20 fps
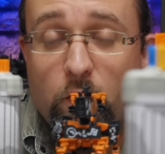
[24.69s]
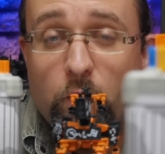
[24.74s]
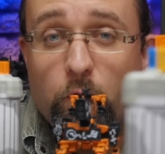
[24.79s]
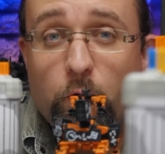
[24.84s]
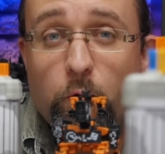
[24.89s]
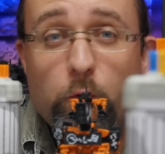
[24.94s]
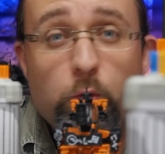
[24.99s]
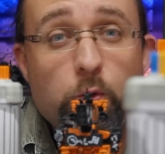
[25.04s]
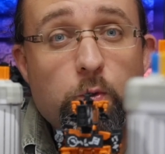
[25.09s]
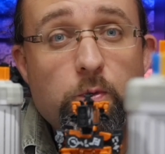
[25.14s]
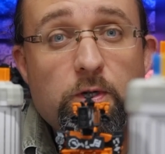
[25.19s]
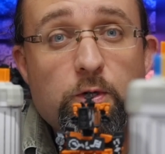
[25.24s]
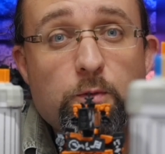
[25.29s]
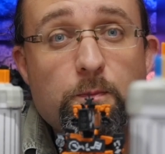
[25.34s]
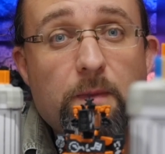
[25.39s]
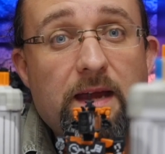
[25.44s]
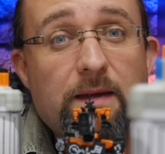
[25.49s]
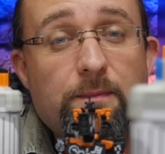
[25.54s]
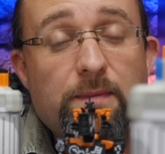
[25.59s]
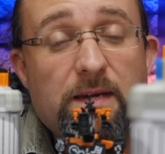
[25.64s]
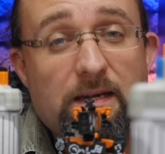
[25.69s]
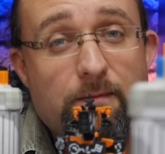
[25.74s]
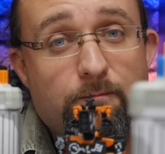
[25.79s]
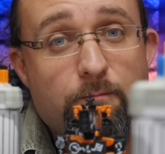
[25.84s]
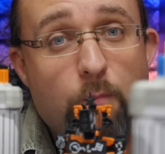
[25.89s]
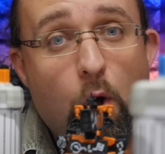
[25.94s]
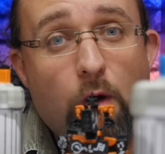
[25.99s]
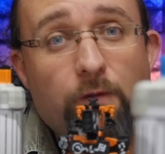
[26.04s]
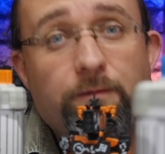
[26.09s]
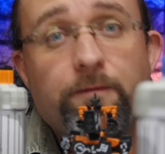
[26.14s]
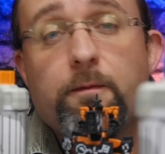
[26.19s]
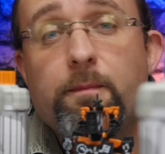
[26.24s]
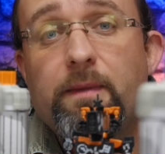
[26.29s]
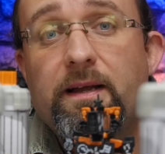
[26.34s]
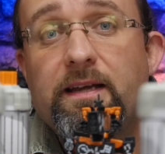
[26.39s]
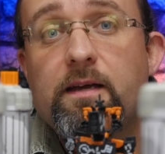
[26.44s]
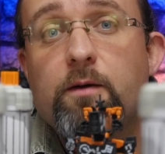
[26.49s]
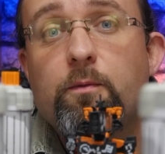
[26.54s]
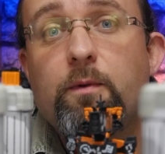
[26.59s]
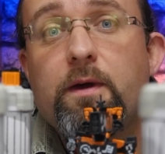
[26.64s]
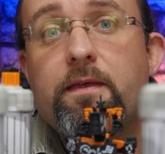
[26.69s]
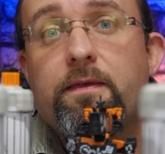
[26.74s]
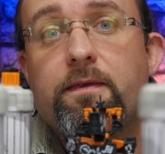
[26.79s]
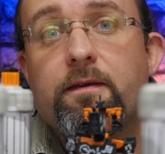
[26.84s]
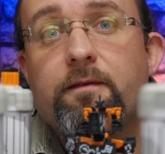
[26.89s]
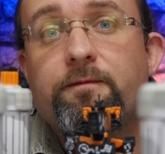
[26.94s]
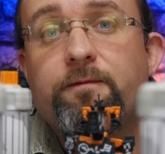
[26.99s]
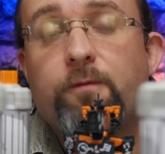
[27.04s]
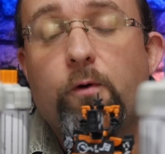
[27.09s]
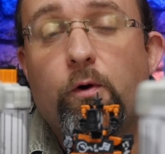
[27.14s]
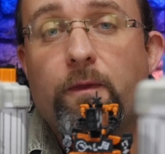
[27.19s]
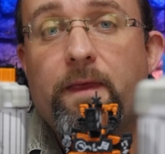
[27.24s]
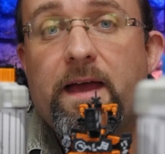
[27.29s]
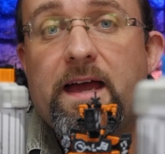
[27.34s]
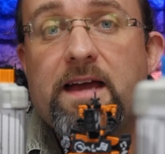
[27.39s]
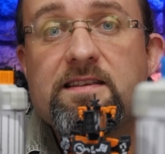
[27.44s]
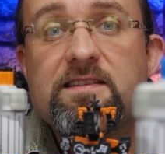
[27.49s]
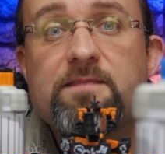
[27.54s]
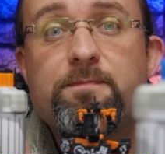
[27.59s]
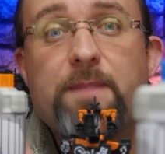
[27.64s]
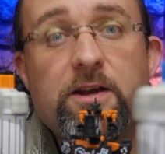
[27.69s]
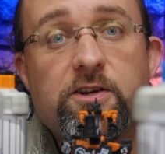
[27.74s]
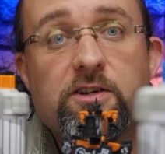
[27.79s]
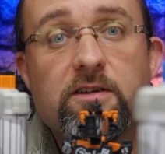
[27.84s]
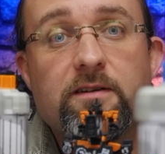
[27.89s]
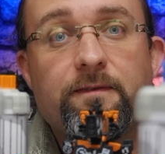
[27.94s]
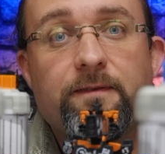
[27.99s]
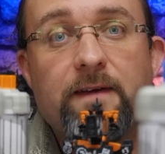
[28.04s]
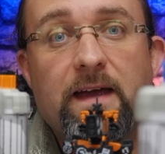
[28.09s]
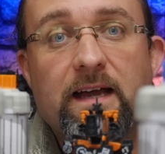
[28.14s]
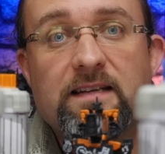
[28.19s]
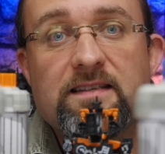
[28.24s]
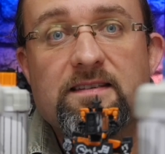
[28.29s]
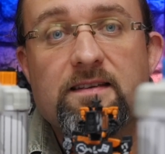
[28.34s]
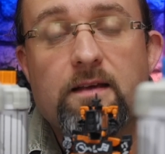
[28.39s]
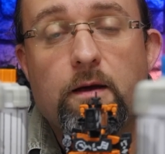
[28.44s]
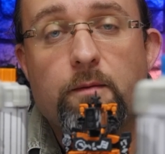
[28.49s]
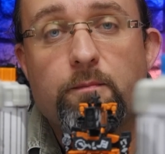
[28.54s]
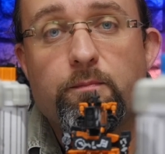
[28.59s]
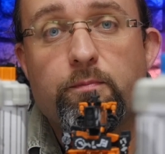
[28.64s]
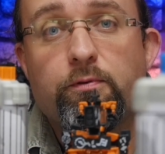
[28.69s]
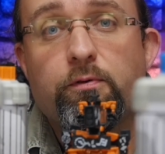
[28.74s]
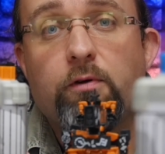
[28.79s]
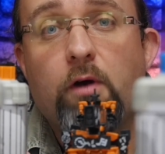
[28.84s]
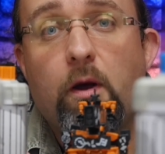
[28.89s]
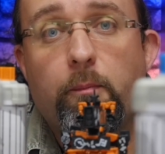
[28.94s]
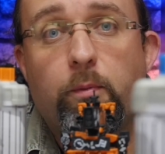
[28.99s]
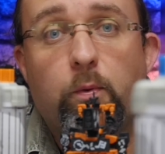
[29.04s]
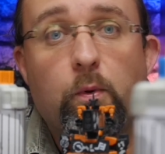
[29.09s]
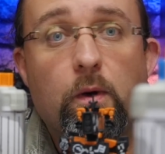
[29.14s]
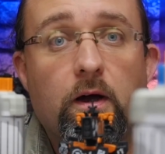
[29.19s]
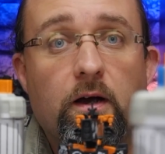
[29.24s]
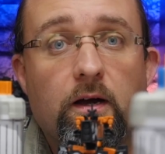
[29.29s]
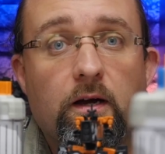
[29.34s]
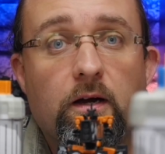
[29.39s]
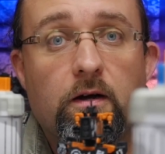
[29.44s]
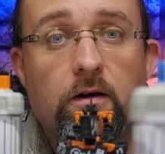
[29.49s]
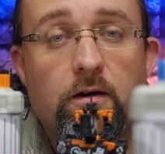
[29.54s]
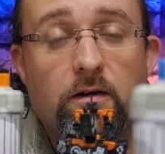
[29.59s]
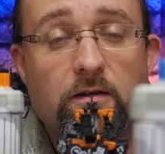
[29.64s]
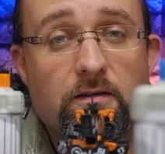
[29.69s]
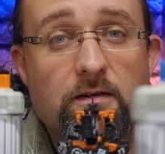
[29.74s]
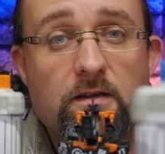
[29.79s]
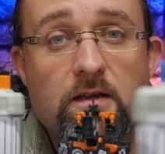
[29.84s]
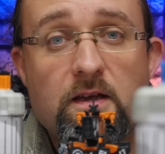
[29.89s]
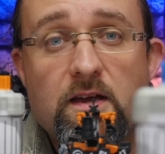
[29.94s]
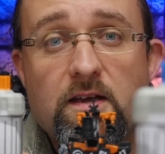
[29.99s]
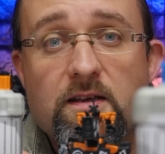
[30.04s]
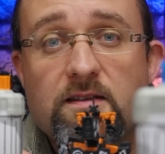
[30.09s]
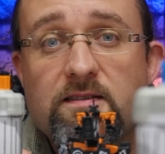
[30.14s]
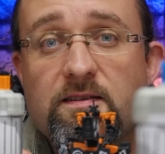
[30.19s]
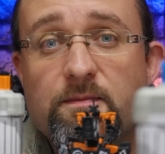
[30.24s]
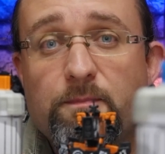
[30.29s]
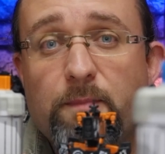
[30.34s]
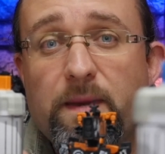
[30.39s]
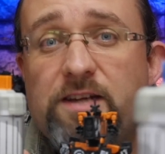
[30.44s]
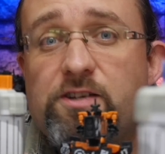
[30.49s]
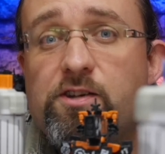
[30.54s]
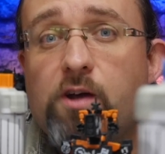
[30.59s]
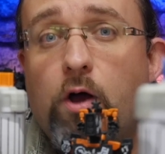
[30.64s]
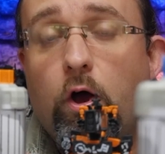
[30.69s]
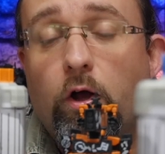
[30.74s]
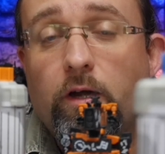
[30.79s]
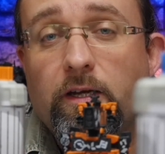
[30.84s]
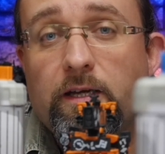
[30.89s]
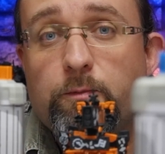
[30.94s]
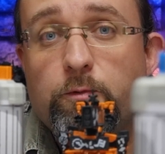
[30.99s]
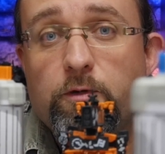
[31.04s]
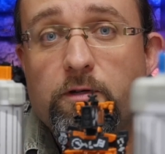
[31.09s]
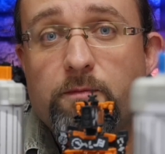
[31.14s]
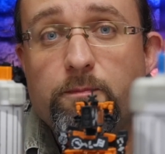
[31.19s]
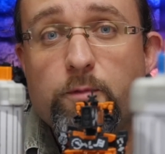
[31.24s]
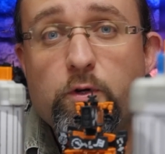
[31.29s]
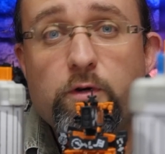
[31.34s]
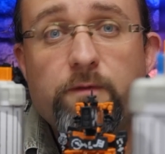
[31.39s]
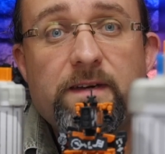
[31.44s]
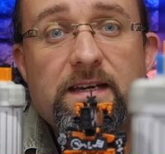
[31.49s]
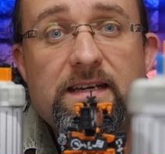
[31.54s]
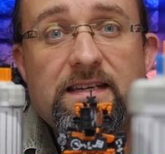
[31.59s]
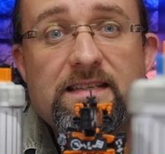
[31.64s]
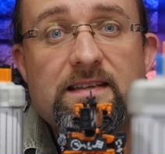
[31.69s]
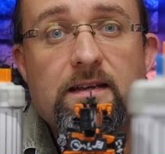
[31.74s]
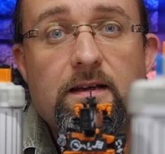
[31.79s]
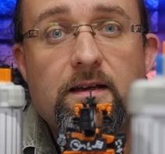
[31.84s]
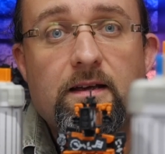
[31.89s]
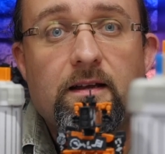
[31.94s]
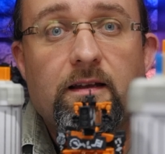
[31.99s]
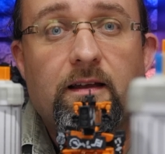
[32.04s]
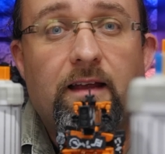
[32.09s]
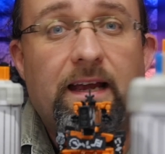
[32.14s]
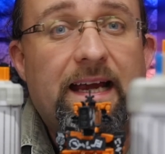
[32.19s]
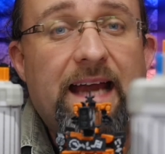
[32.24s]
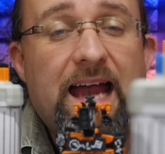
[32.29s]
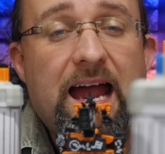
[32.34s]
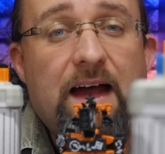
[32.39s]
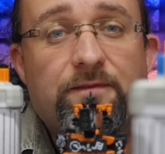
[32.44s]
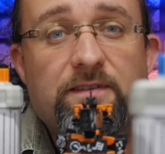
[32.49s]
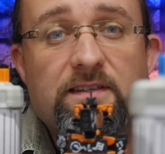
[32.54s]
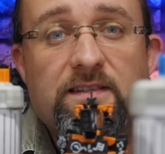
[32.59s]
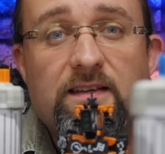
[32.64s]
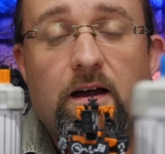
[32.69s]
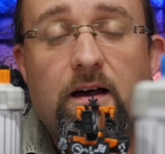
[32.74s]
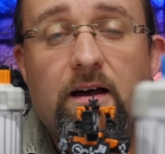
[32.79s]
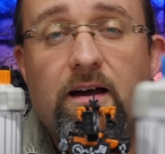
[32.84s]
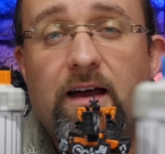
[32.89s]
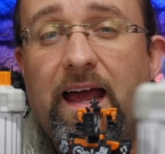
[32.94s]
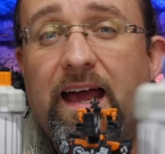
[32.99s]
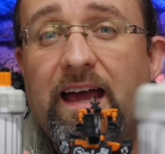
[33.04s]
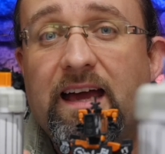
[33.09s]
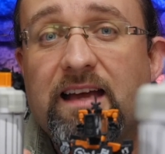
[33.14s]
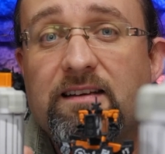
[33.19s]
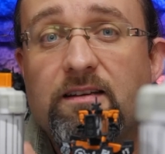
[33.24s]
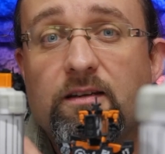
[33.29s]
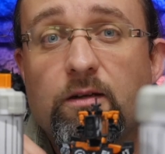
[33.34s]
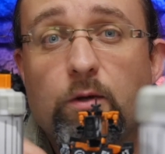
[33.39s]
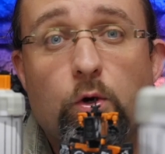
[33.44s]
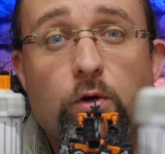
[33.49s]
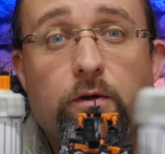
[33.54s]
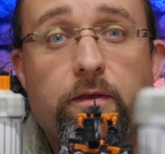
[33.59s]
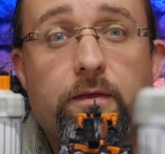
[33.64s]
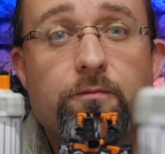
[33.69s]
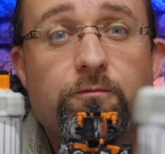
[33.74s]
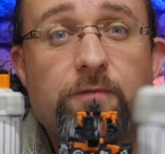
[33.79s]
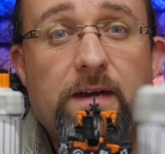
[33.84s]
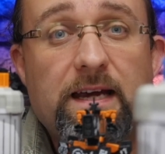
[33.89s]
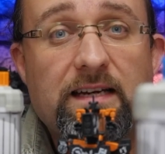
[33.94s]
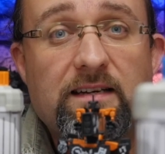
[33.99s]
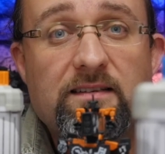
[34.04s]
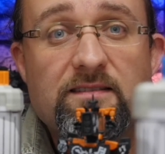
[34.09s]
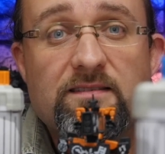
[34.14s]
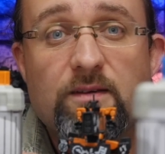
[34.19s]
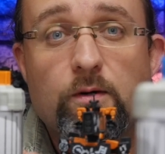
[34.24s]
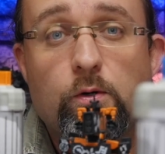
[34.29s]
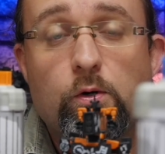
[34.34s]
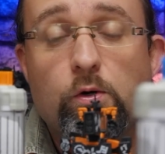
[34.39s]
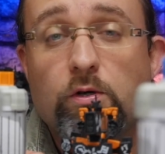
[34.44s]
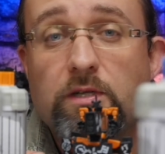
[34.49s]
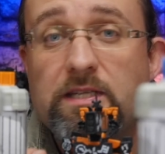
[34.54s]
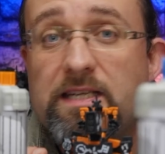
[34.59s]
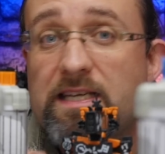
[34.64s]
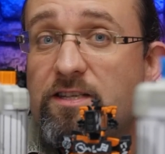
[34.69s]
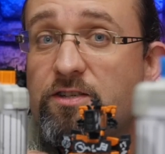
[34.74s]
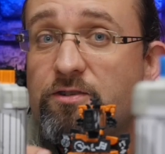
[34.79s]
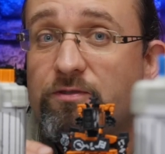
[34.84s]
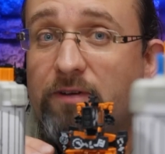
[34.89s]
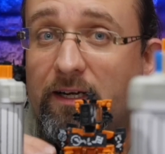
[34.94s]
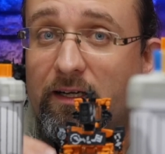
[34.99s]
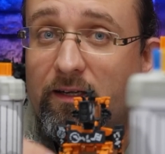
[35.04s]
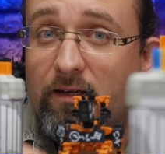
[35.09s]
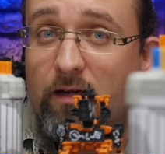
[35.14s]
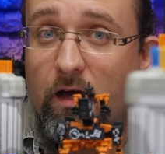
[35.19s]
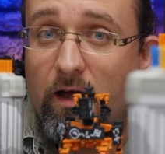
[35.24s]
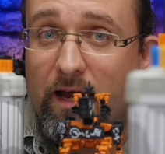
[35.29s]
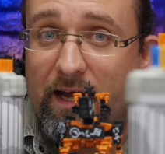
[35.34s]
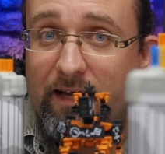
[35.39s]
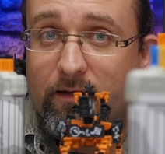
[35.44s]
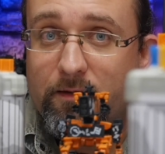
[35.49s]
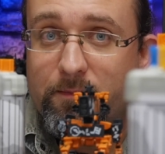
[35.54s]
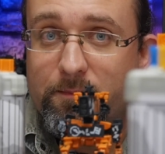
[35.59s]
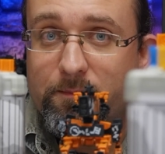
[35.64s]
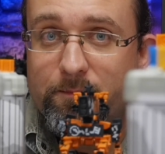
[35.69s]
who you may be more familiar with for their special effects and prop work on some major Hollywood movies like Avatar and Lord of the Rings or District 9.